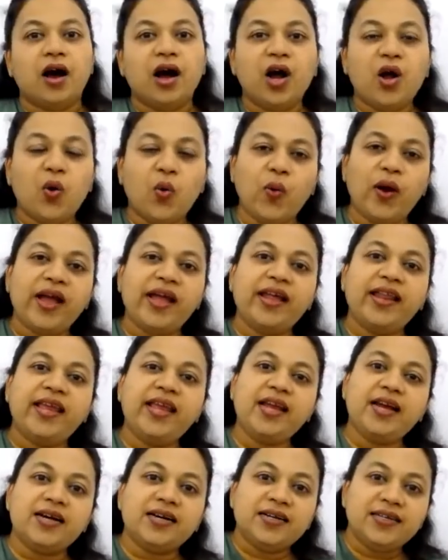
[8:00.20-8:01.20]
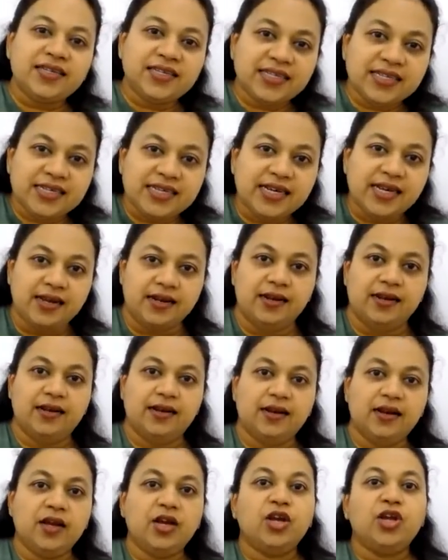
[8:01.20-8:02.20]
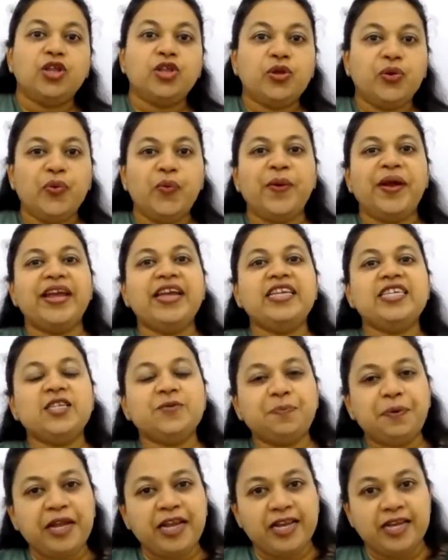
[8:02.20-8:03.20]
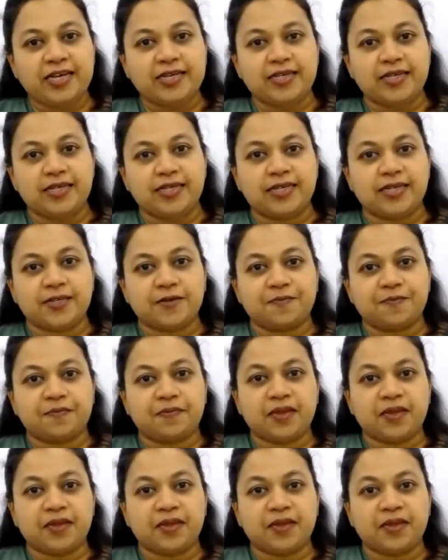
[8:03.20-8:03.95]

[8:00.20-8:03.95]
Acquiring a skill through experience.